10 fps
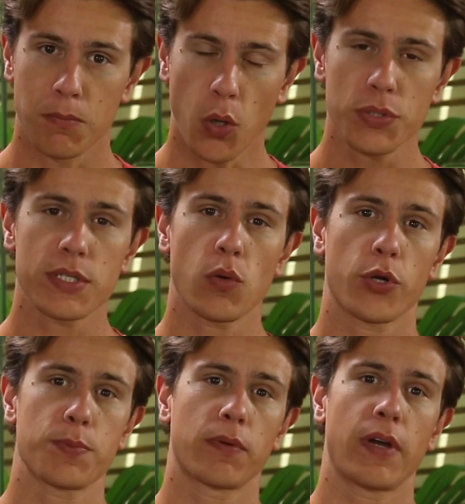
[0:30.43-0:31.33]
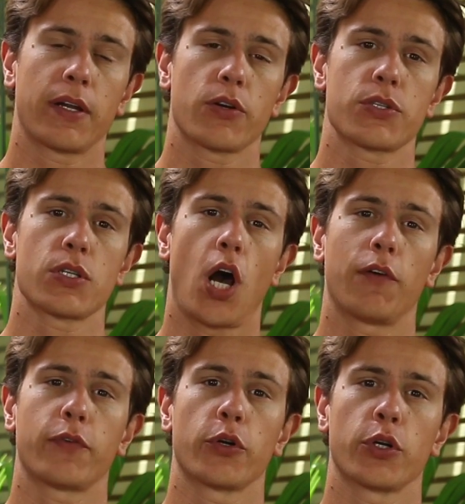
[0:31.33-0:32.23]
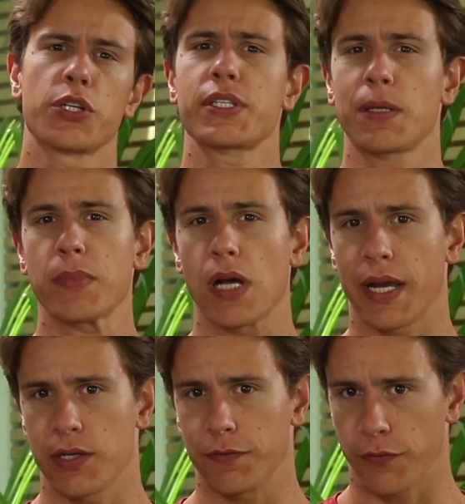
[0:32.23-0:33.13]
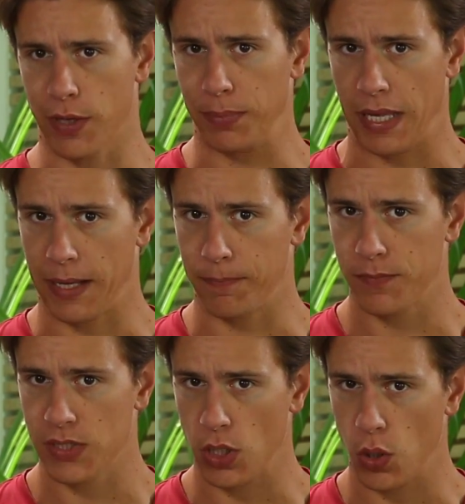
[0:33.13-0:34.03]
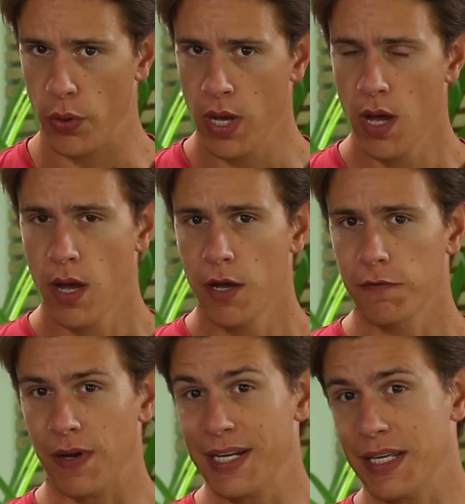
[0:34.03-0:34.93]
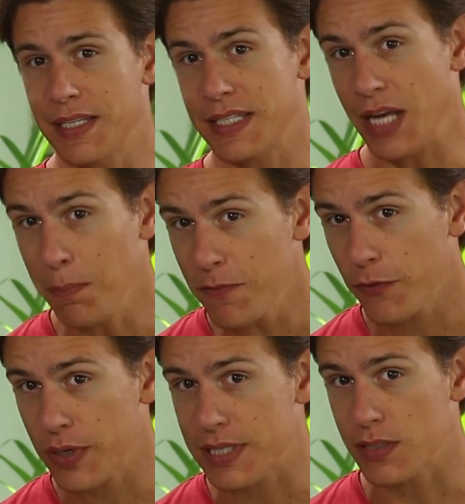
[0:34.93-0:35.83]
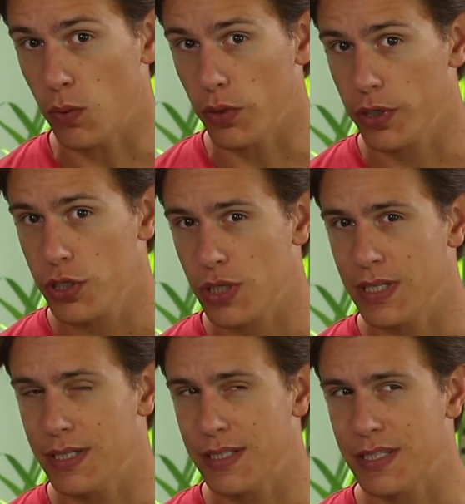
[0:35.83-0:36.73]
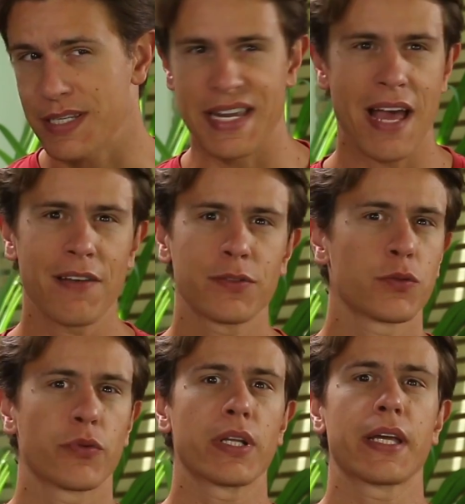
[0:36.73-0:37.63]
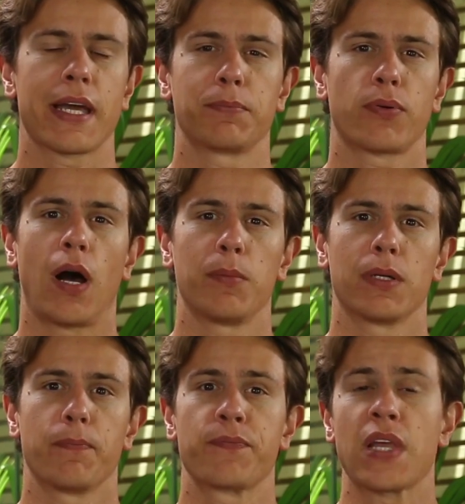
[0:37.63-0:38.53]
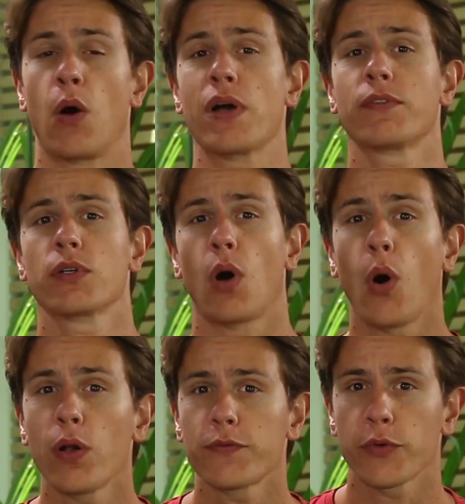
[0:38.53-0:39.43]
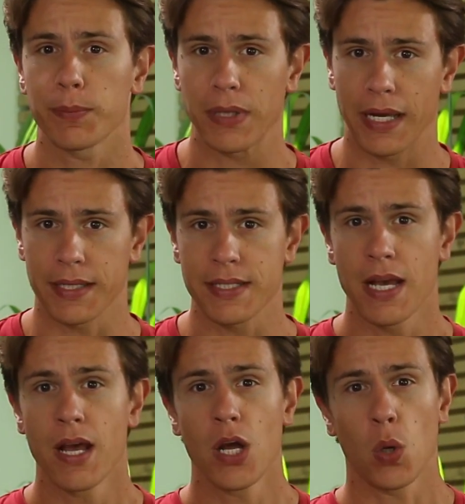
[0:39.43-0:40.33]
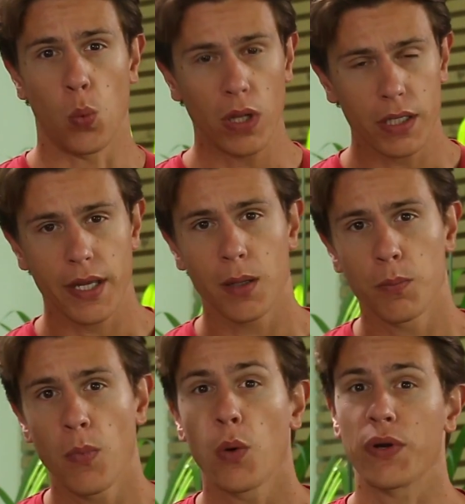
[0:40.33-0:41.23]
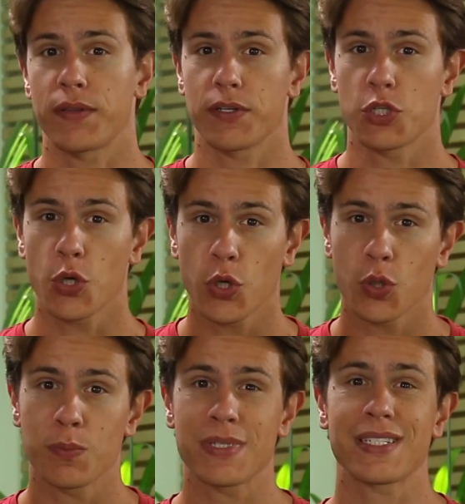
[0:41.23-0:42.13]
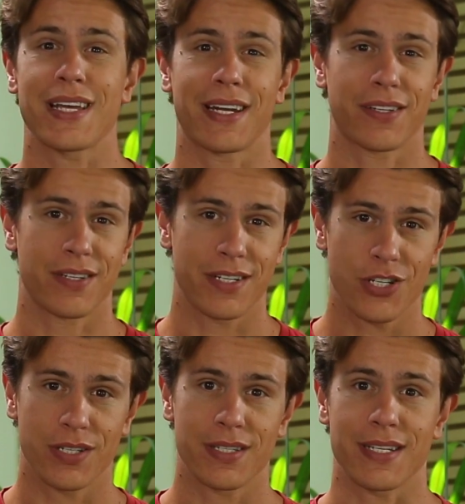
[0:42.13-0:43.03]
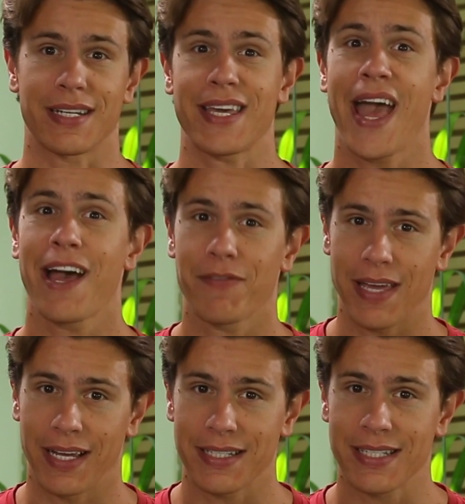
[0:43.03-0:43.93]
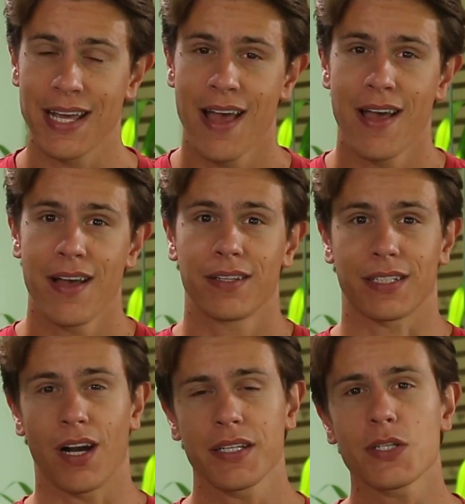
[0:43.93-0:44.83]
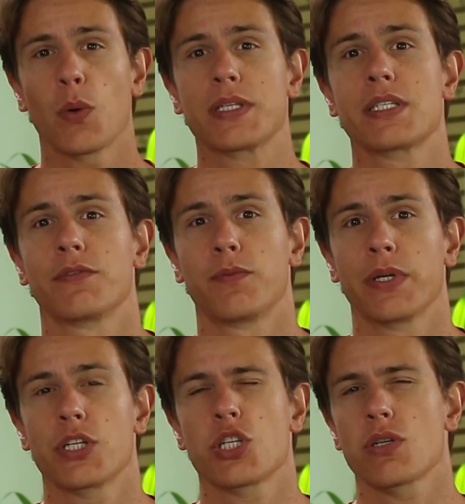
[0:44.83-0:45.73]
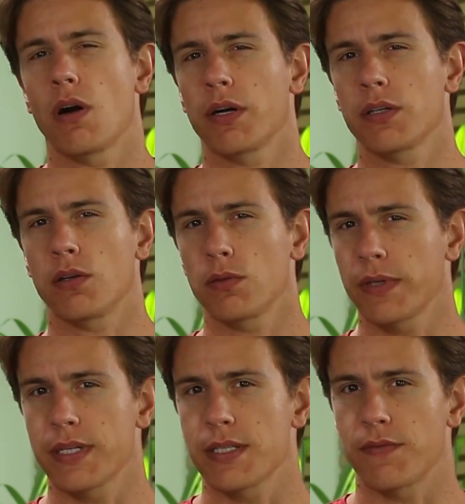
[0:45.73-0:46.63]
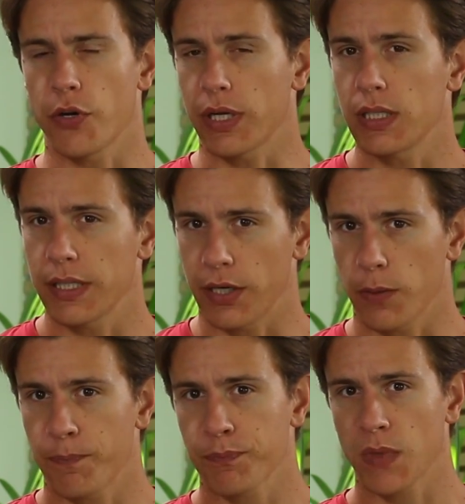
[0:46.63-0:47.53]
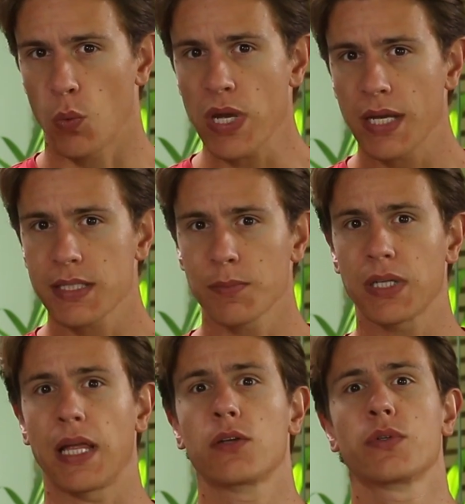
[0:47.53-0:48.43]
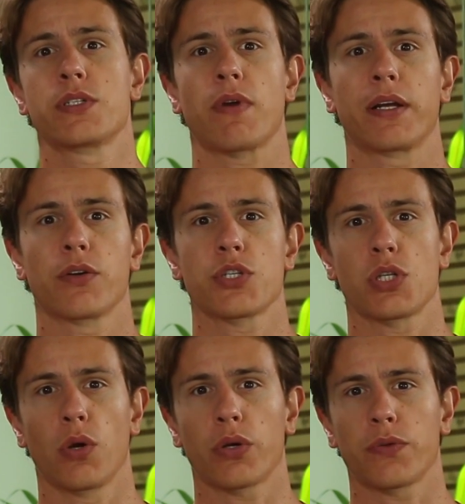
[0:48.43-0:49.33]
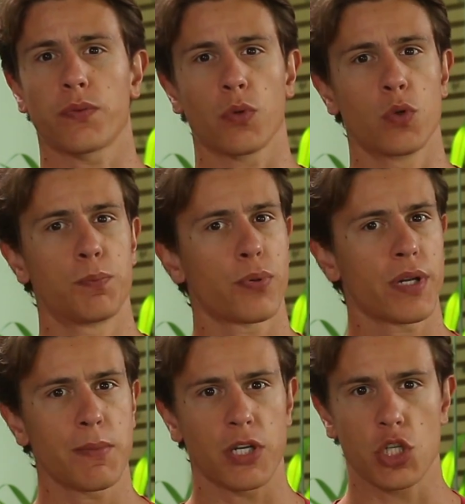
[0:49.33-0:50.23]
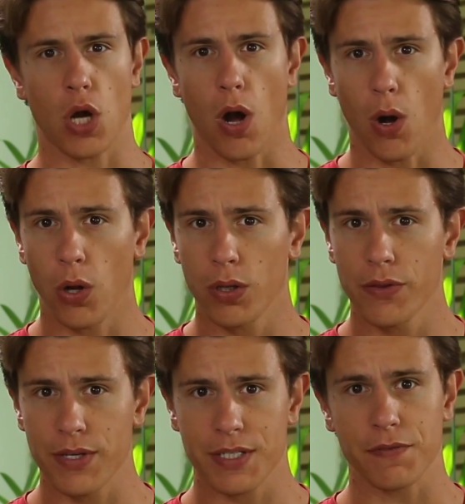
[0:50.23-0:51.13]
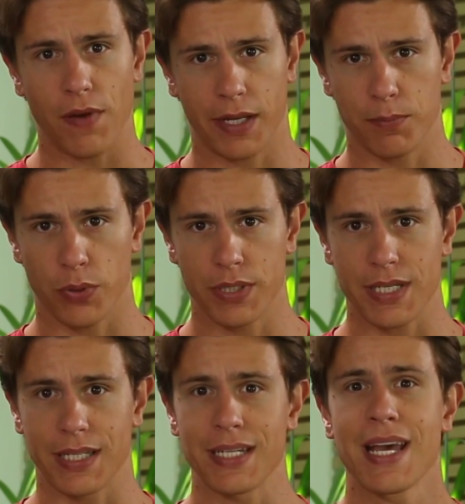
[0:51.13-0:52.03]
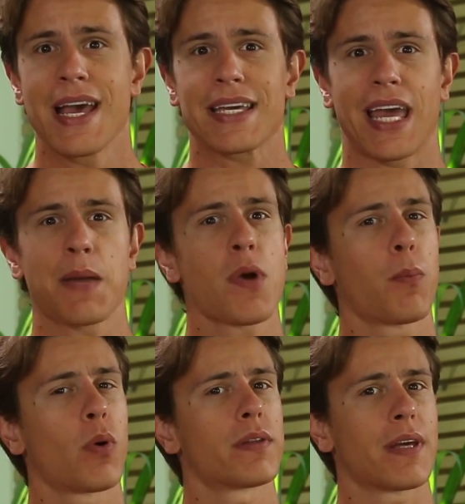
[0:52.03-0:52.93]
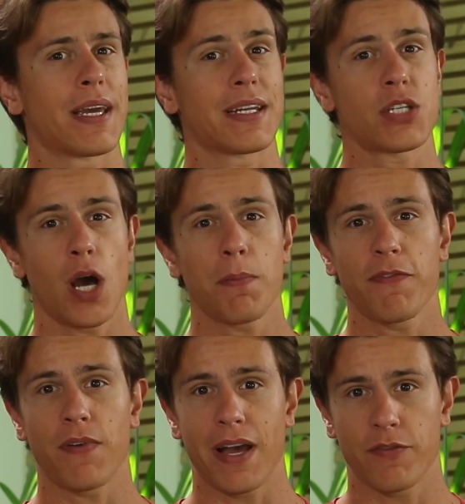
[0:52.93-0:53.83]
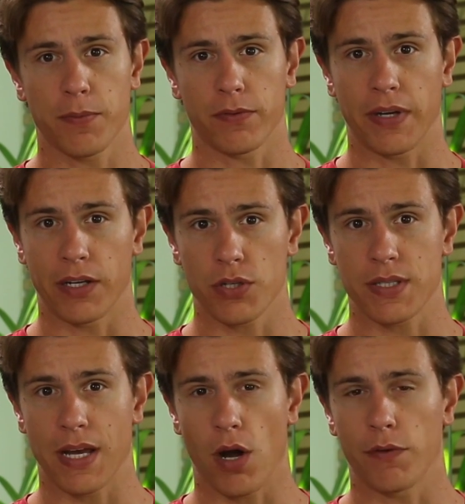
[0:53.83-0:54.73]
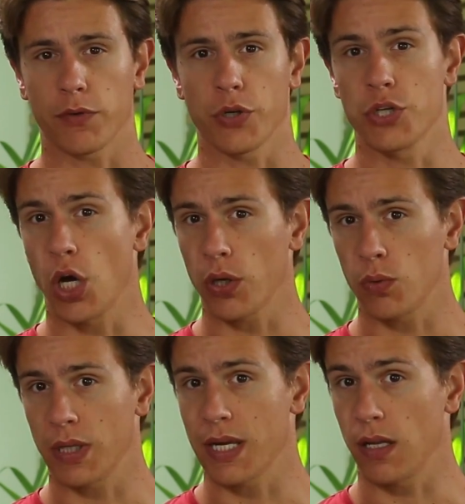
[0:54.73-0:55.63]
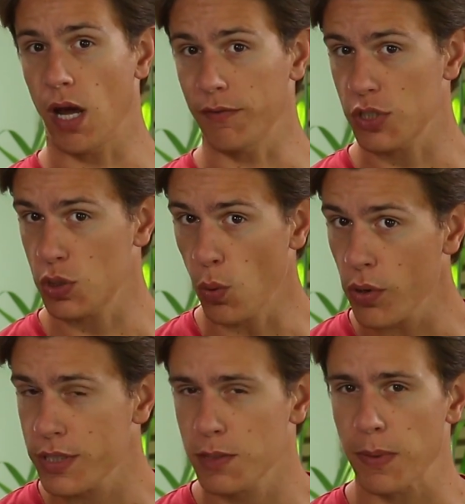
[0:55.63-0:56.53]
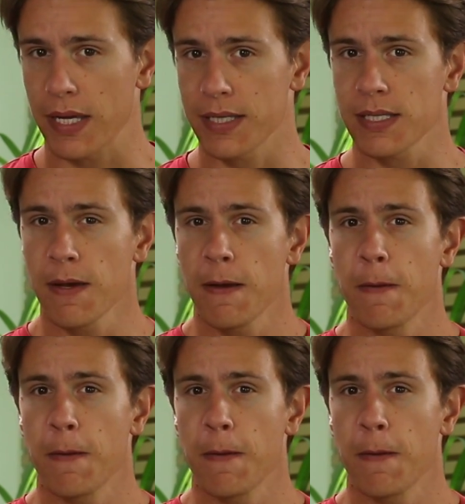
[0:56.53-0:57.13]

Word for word: Most storage providers offer some kind of free plan, so finding some free storage is never really a problem. However, all free plans will come with terms and conditions and caveats, the consequences of which aren't always very clear. We had some Cloudwards writers look through pretty much all this fine print and came up with a top five of providers that offer not only a lot of storage space,